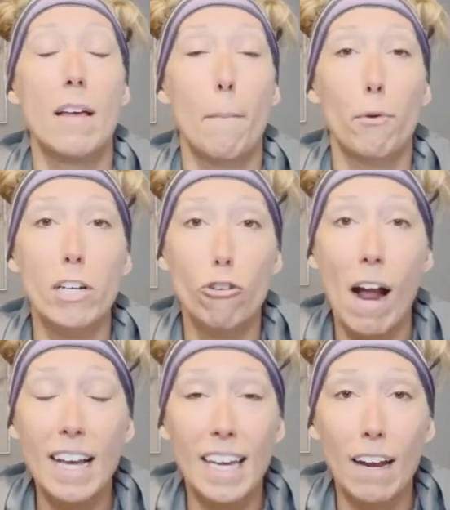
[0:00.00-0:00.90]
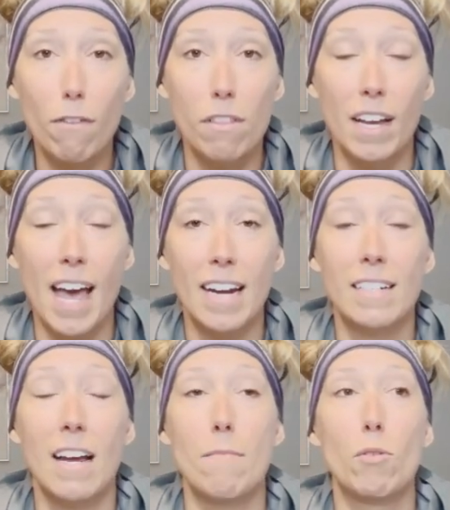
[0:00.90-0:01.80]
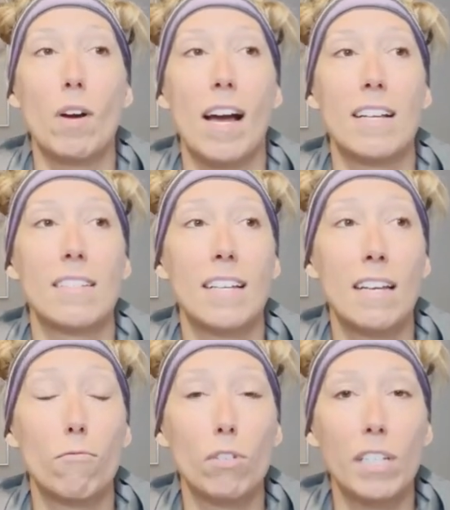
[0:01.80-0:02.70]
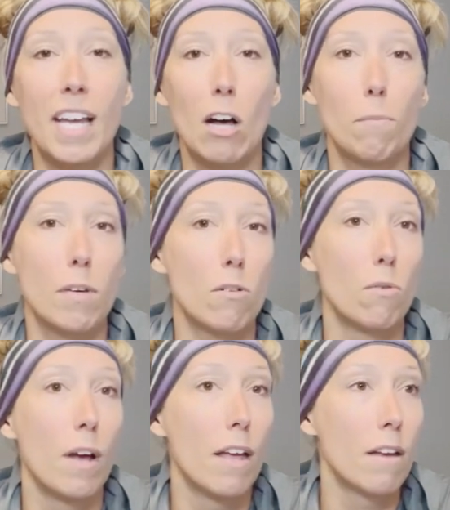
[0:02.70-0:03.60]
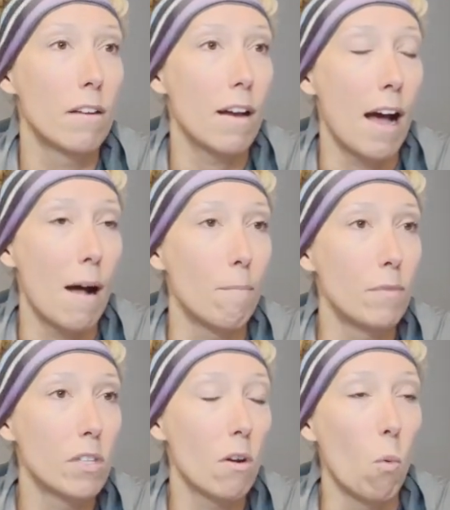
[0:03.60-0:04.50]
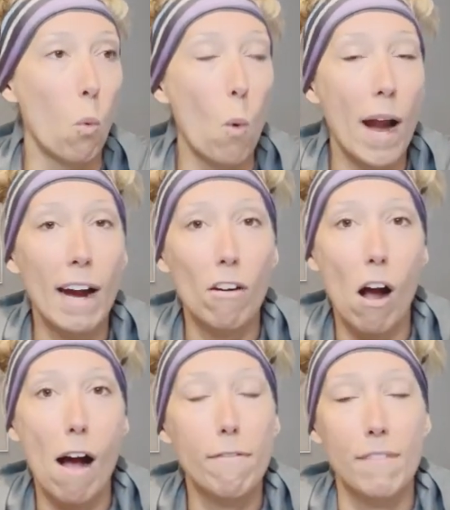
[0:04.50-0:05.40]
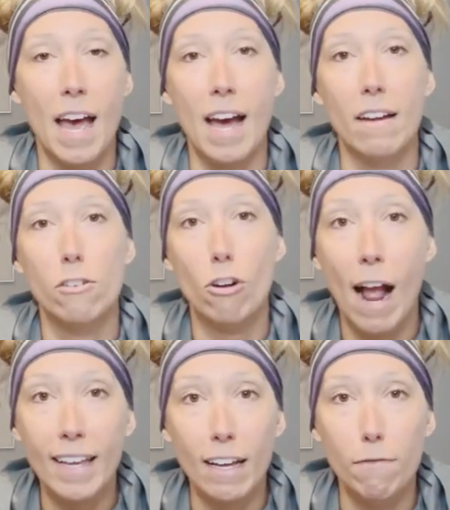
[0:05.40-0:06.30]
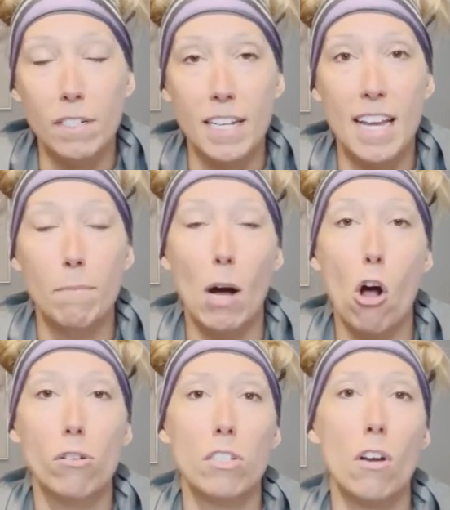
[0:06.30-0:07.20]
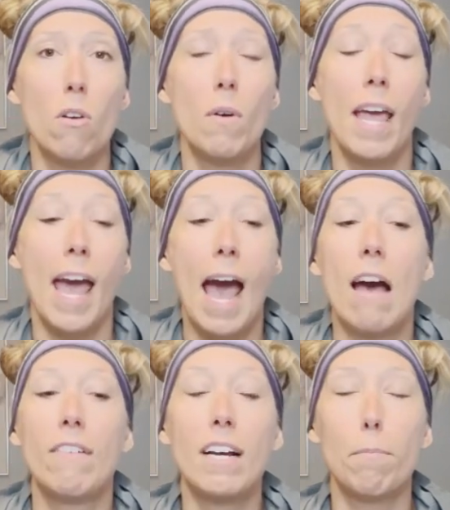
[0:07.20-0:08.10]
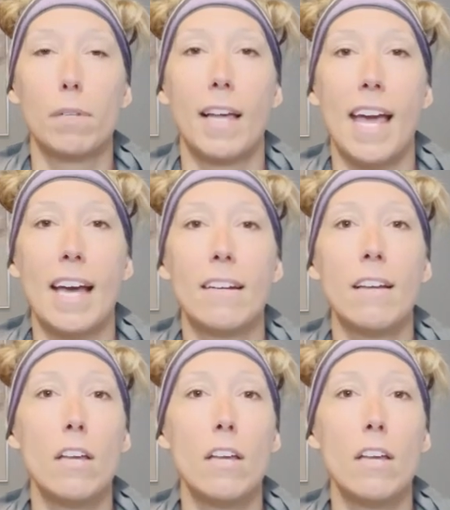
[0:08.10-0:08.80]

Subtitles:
Pre-tracking everything ahead of time, you guys, can really help you wear off that tracking fatigue, but also having a plan.